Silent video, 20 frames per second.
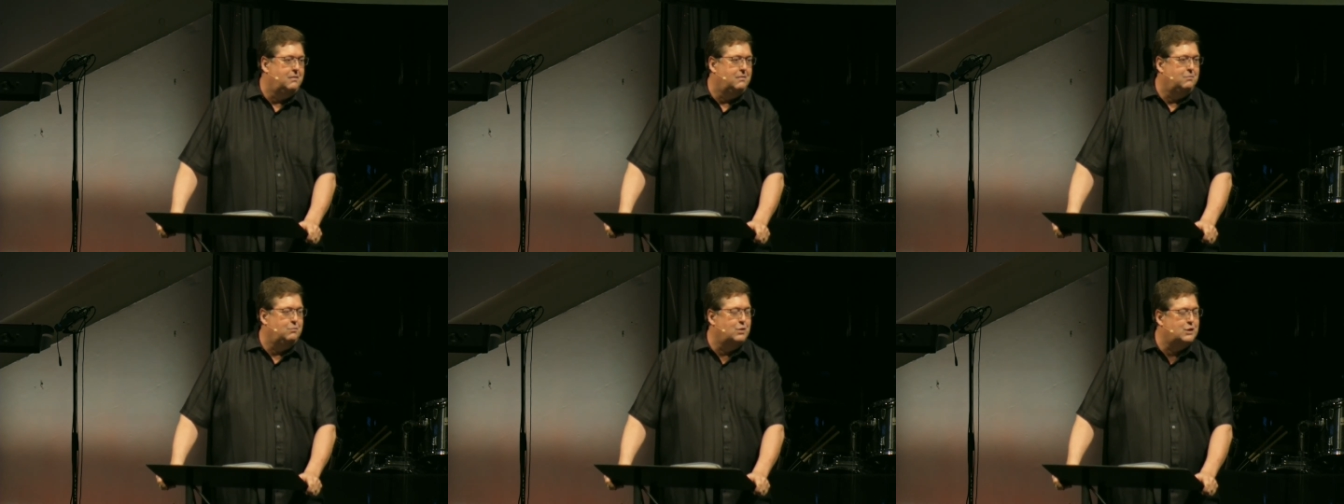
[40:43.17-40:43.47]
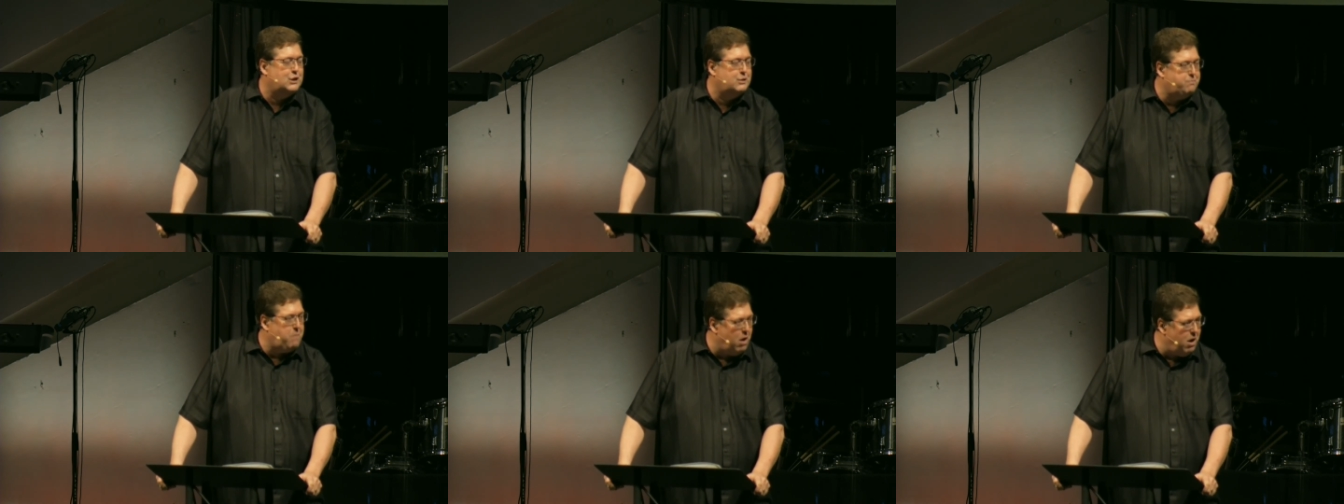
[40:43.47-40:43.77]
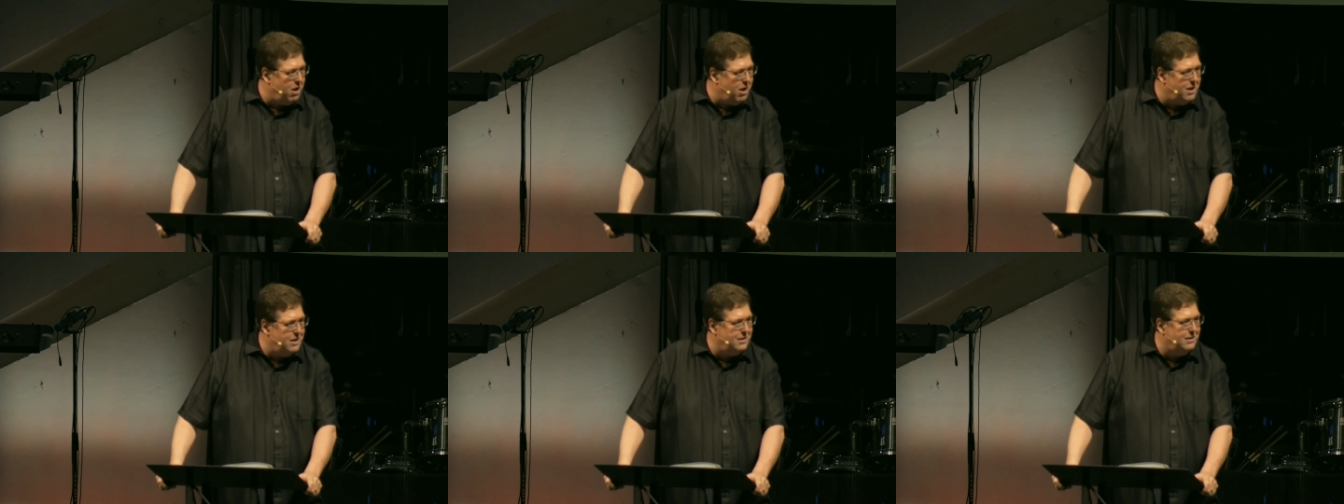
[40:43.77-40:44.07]

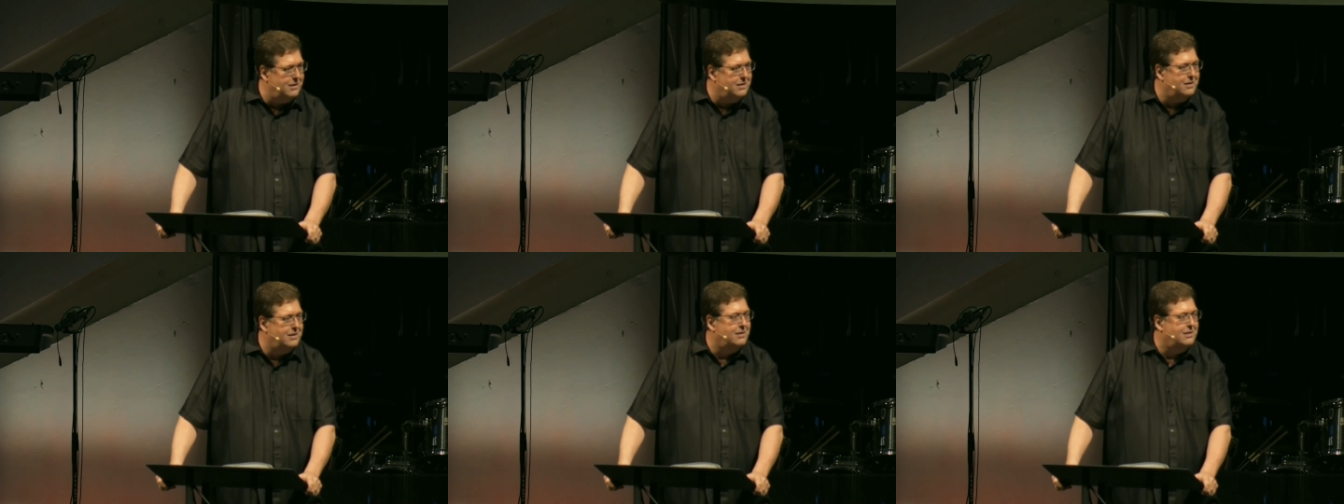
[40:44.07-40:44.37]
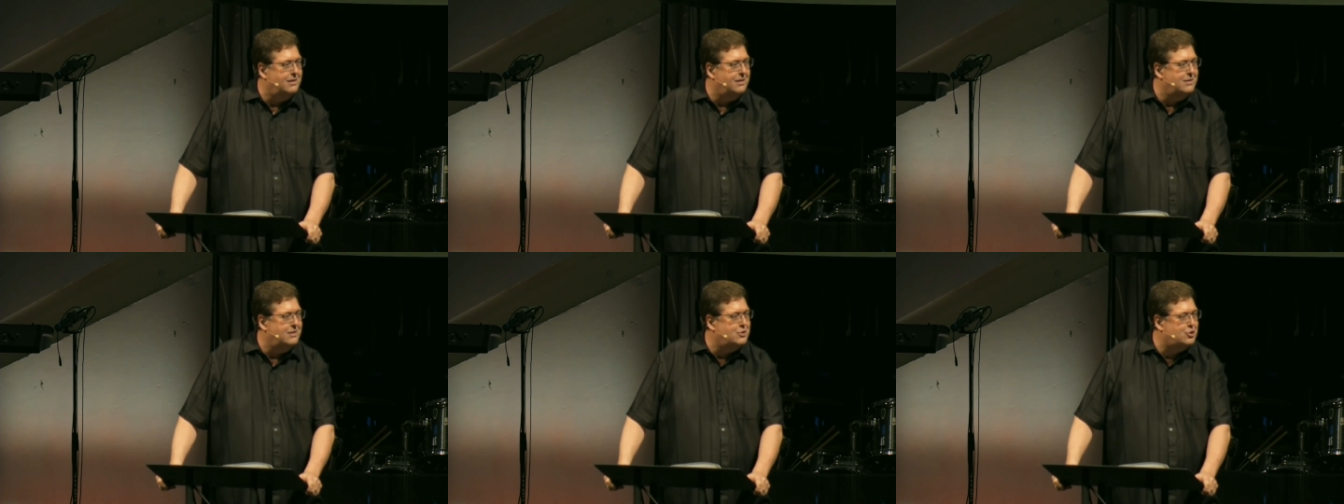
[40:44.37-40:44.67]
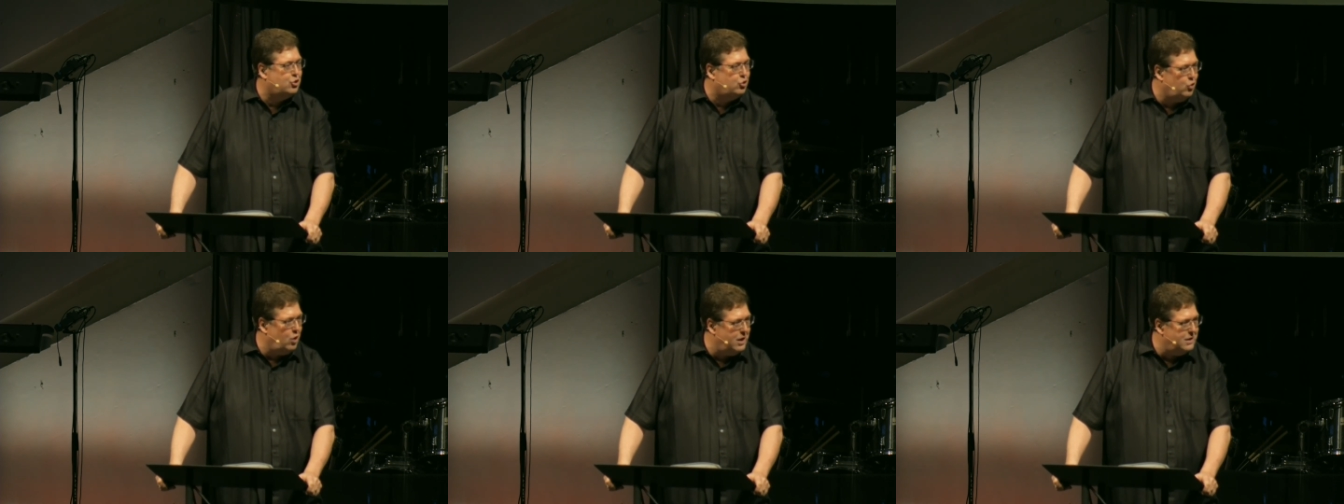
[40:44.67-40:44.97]
respond and
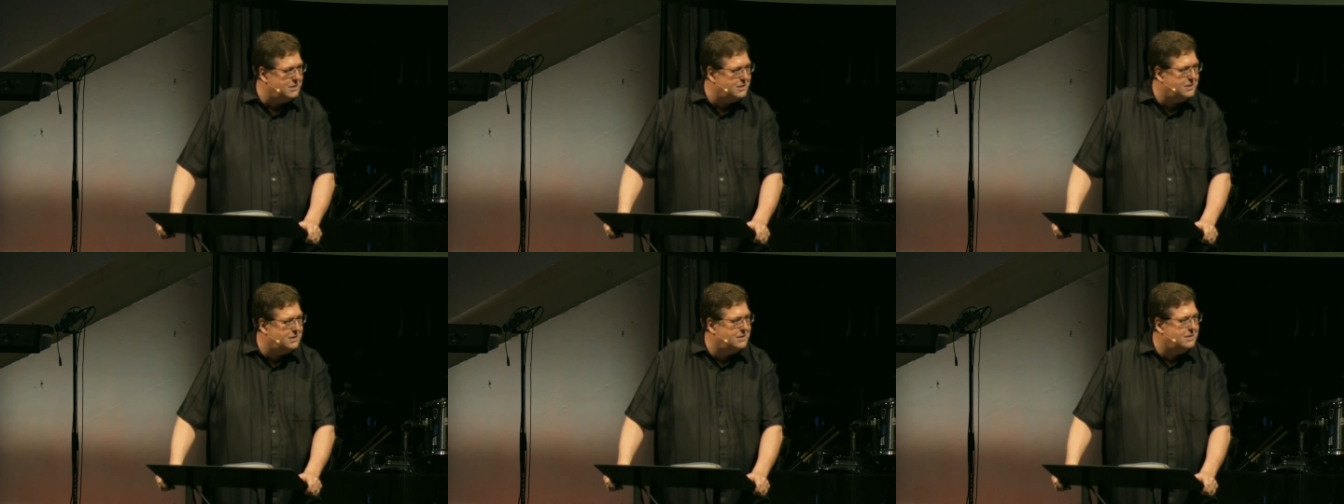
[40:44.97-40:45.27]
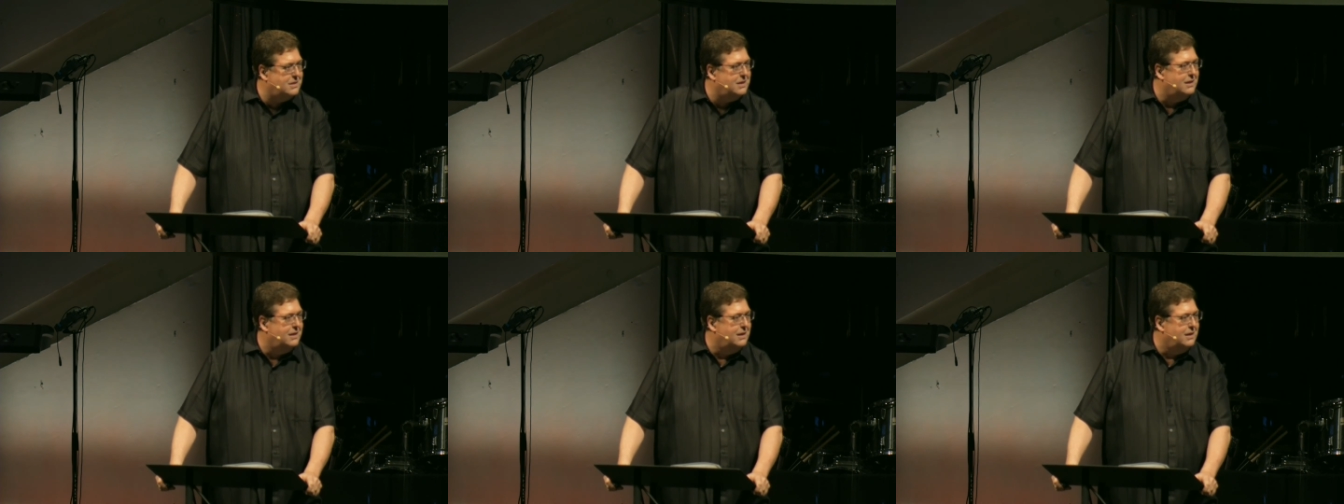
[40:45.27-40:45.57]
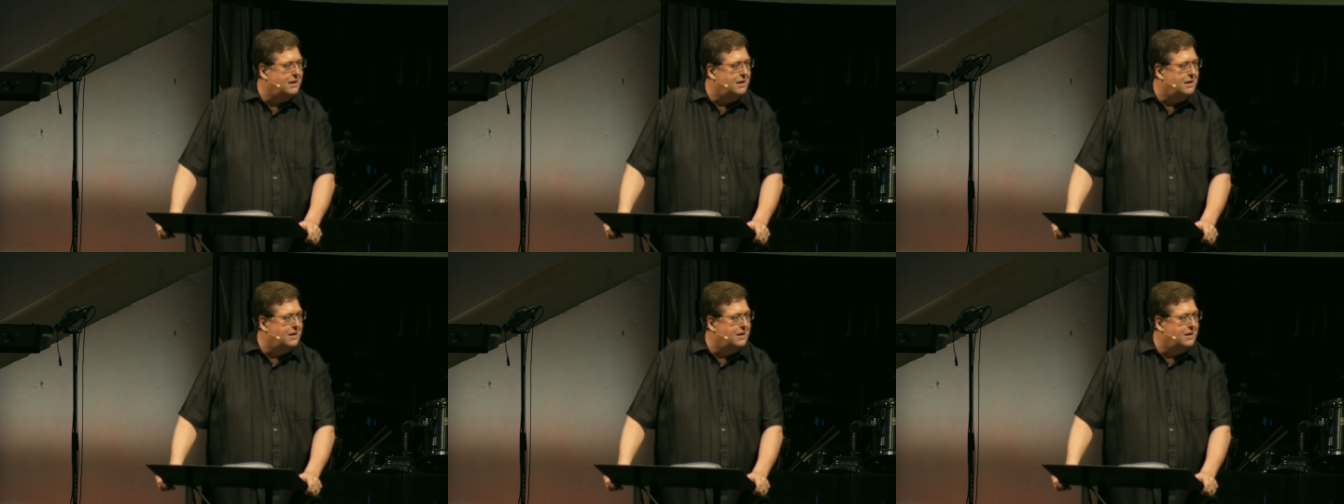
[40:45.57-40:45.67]
trust